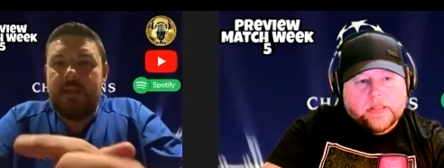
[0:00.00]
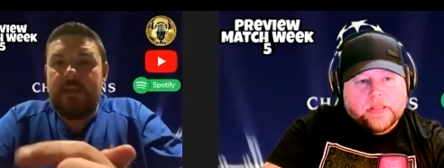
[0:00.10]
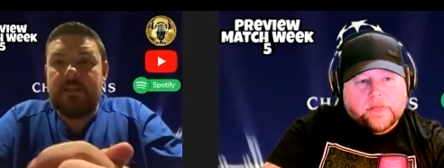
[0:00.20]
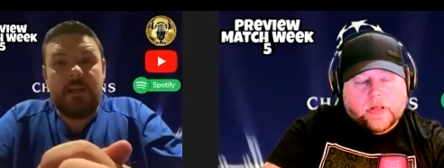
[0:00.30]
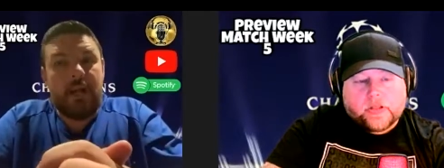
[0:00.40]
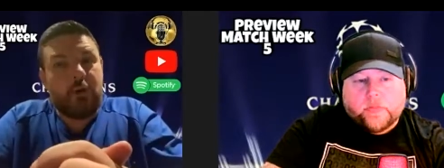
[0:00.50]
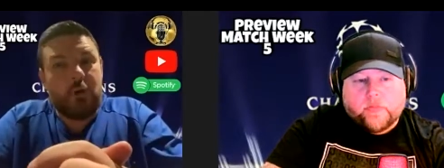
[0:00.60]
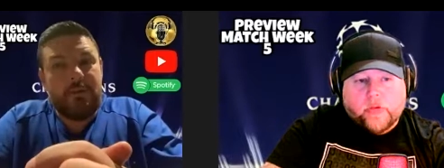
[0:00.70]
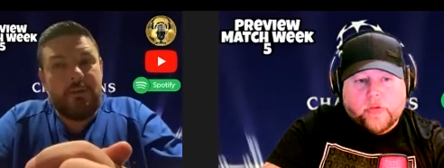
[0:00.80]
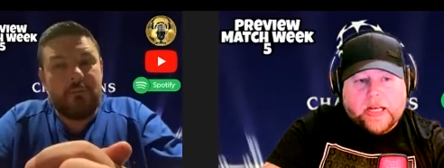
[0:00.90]
Speaker 1: You've got yeah, it
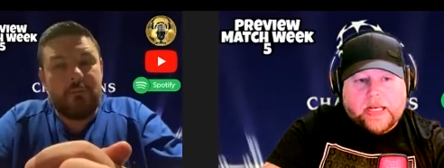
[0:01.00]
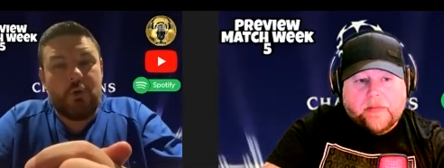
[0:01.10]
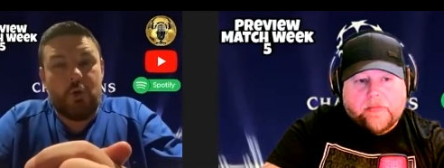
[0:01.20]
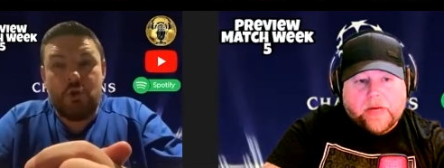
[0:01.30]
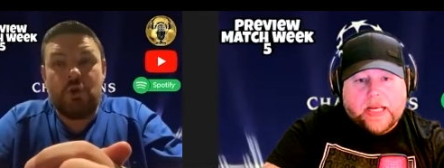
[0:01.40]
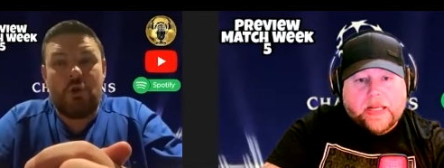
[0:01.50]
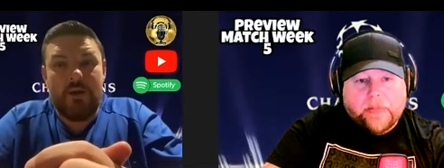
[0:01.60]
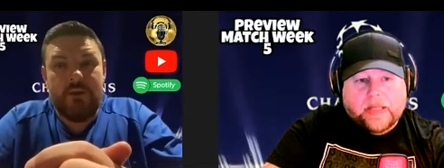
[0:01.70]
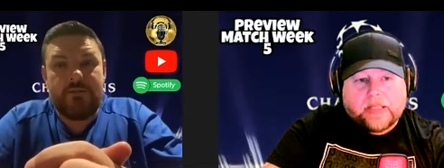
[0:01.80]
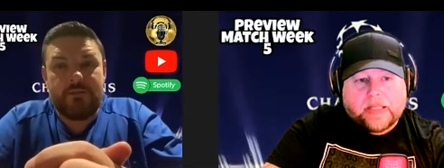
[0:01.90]
could be really, some good really
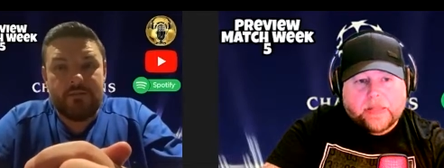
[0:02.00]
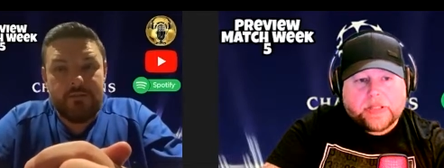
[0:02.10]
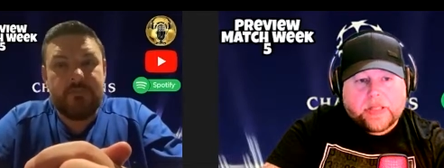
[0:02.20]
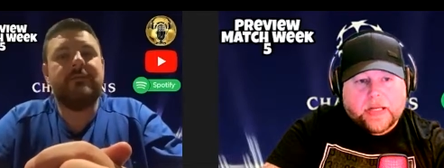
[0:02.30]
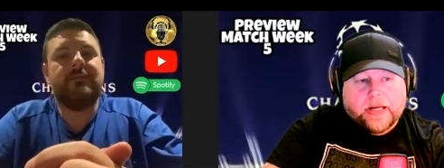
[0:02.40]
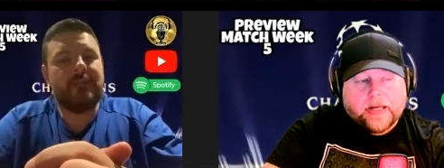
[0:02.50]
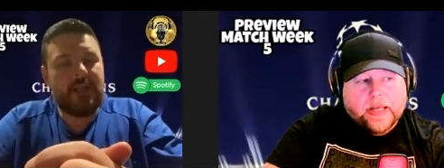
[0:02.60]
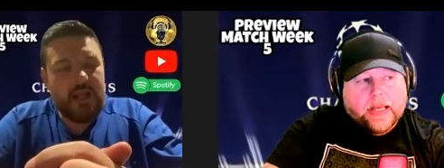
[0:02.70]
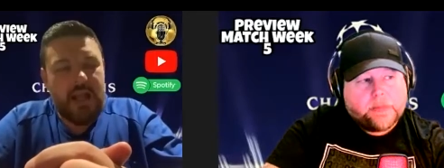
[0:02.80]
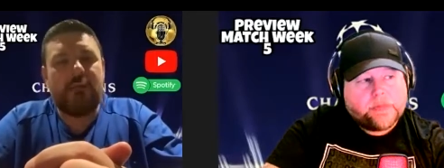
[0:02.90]
toys. big teams in there.
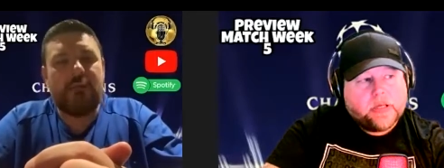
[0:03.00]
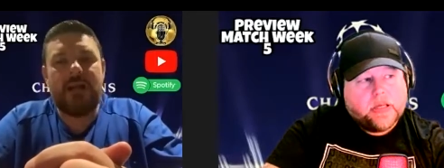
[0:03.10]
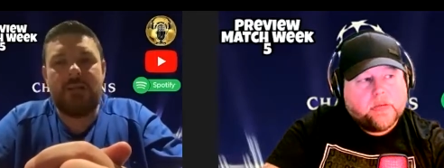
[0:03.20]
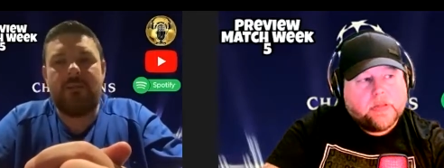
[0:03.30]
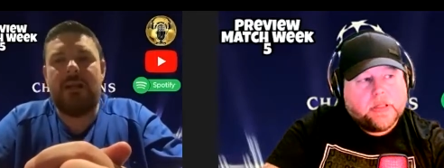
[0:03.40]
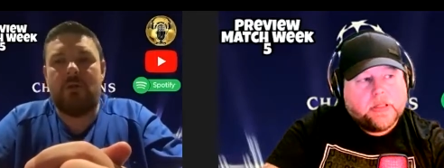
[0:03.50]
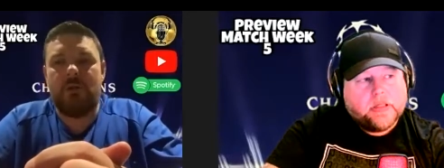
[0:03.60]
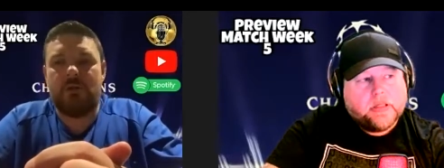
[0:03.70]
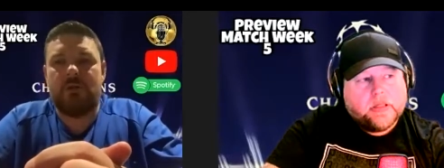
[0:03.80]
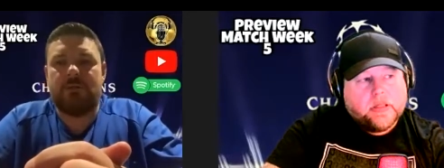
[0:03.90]
Yeah, yeah really, really yeah.
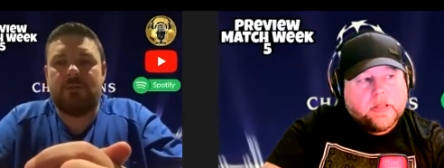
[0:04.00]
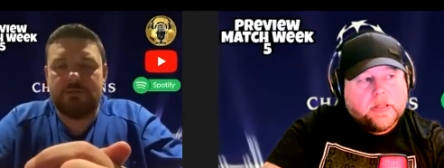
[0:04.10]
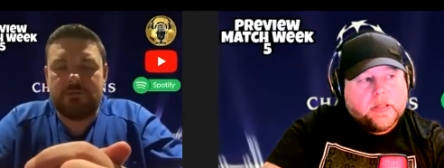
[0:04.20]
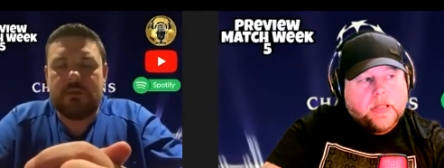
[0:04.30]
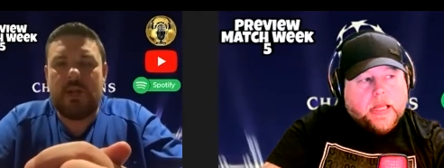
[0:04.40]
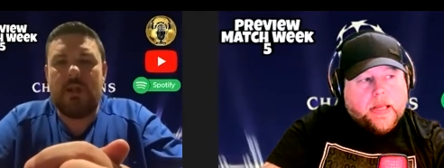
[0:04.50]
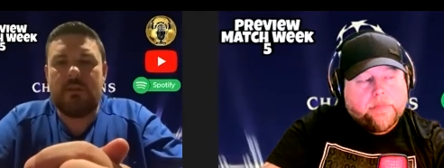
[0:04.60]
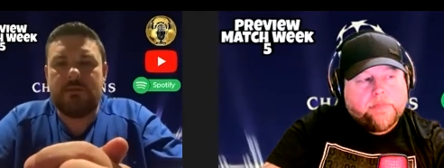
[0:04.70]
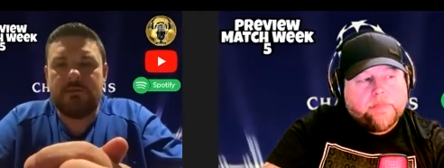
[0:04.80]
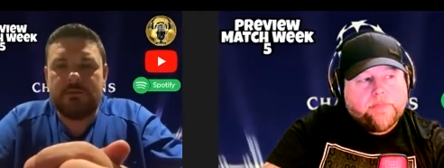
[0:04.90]
good.
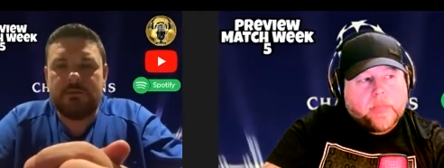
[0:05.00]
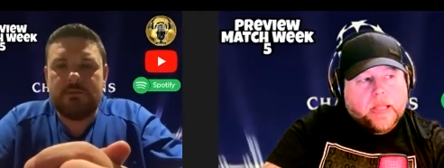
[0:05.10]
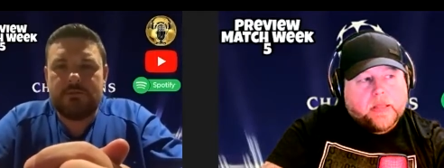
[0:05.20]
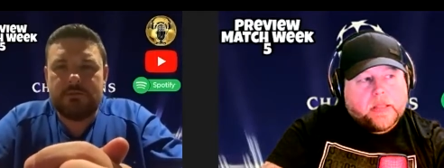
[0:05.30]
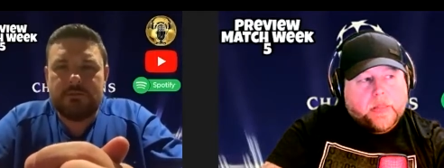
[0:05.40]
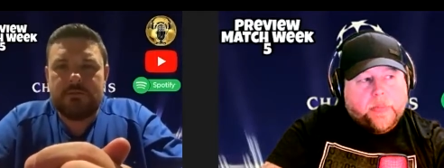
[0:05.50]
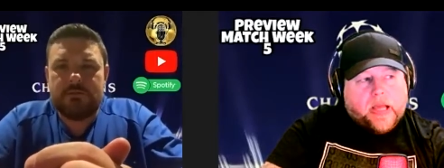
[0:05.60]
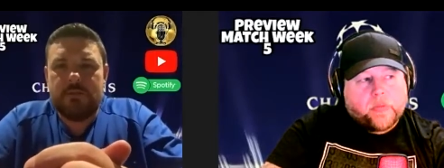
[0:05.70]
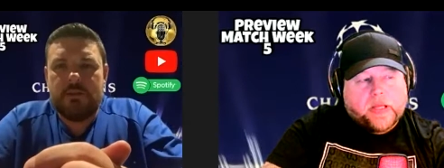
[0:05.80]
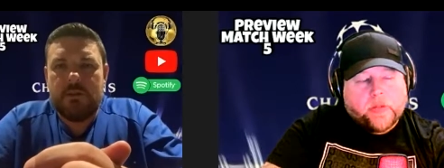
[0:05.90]
Um, the
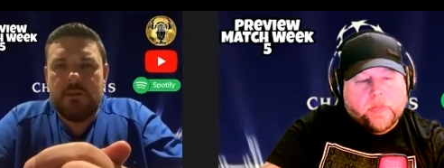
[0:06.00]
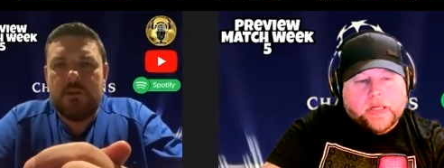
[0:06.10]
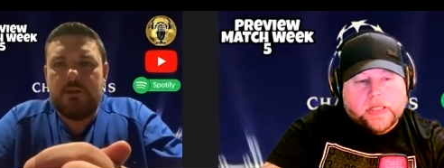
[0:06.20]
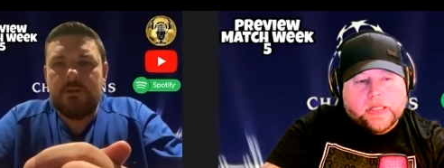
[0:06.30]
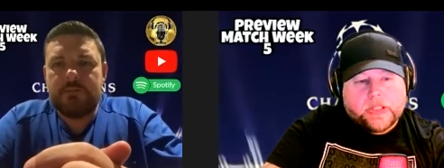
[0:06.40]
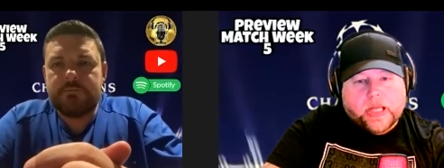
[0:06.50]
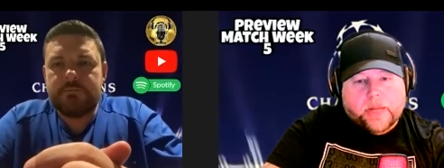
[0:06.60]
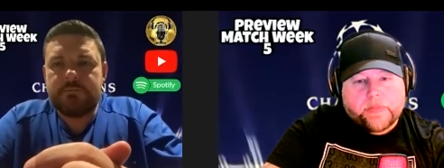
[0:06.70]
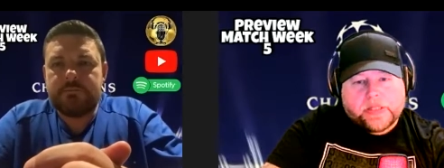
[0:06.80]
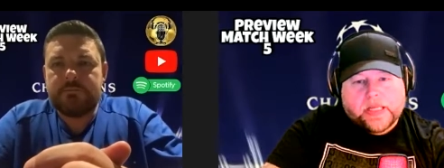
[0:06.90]
pathway to winning this
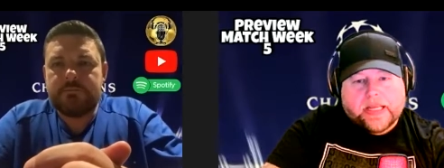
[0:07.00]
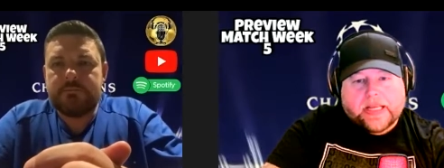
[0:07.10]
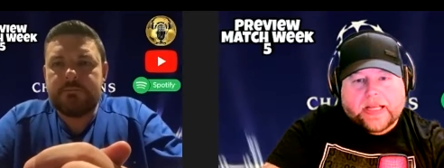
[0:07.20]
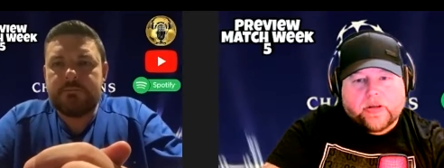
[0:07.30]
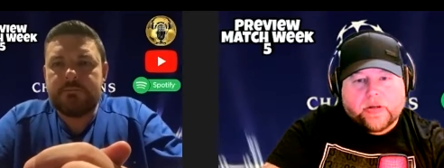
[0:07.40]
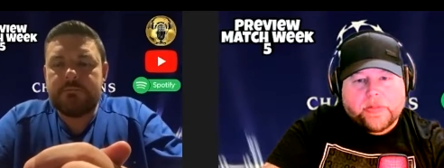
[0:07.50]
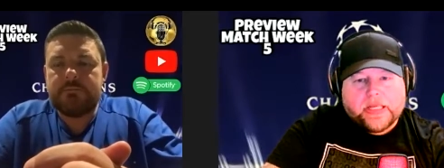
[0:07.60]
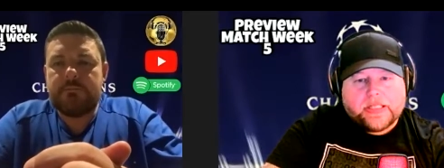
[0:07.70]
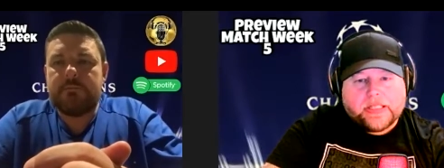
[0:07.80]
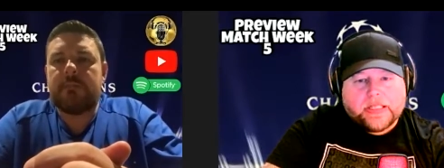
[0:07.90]
Champions League ain't going to be
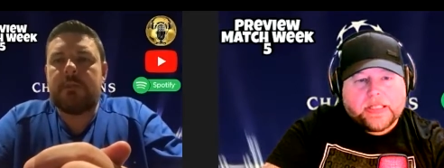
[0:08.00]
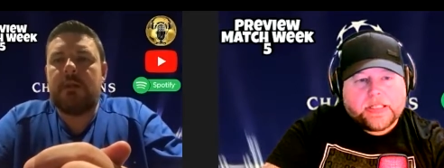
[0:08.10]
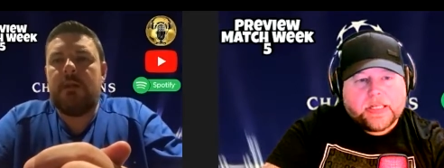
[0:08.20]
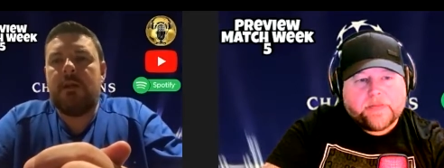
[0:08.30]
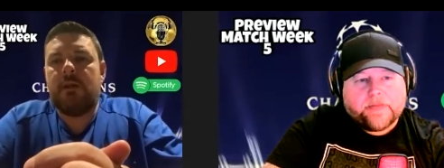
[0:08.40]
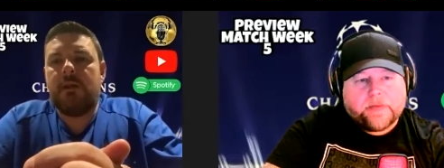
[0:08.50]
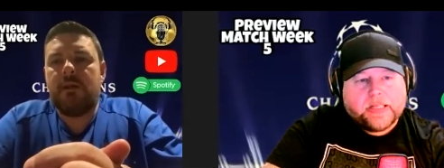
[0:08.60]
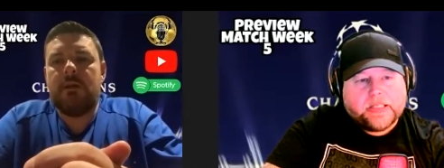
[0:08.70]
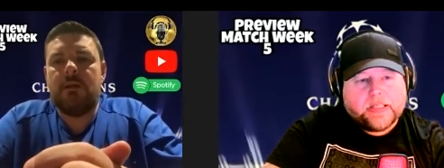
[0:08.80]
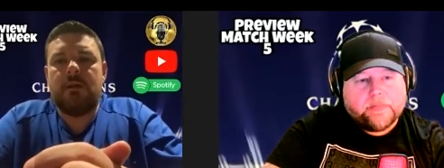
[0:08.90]
easy this season for
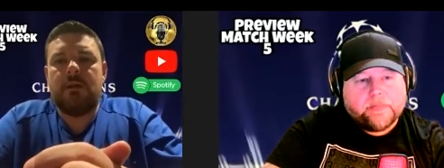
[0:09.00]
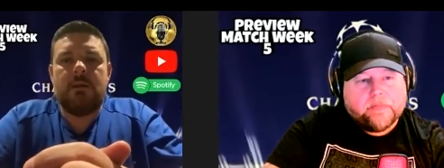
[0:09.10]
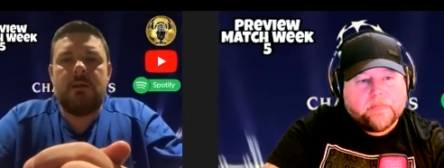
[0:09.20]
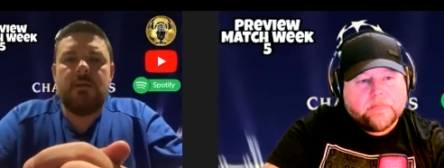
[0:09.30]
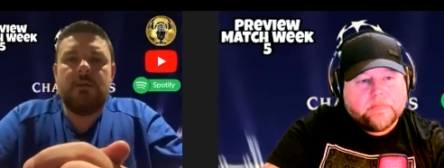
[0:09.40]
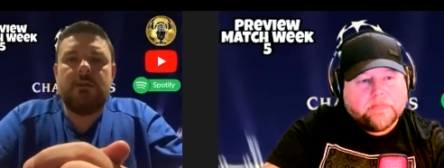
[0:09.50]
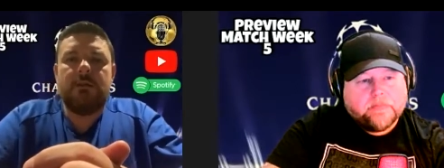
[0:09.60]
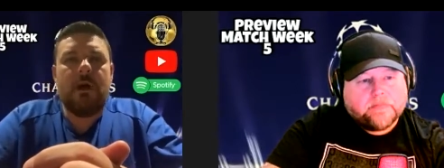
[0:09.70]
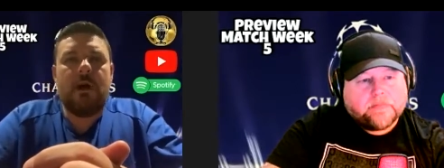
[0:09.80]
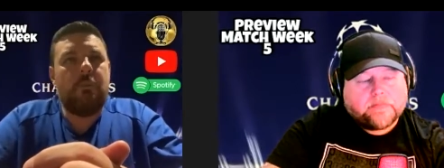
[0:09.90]
any team.
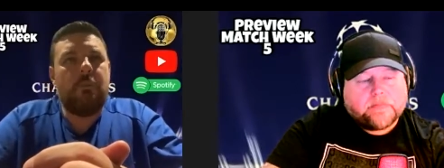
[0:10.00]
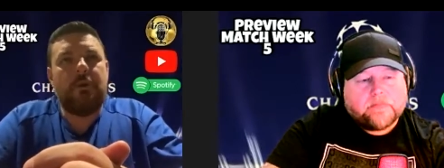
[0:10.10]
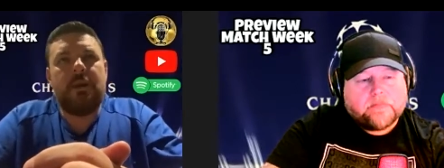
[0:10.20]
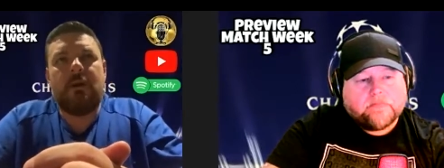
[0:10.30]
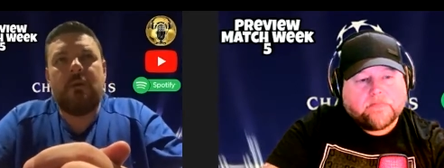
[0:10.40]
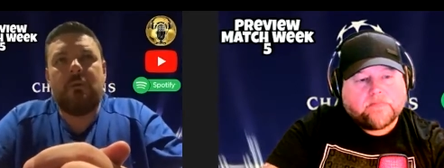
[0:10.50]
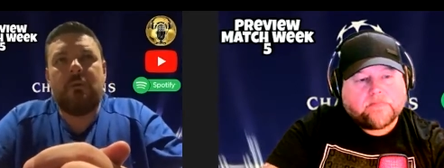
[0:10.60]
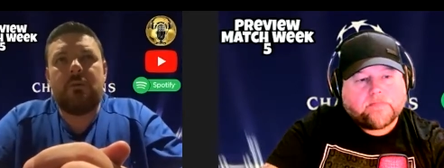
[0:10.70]
Speaker 2: No, but you know,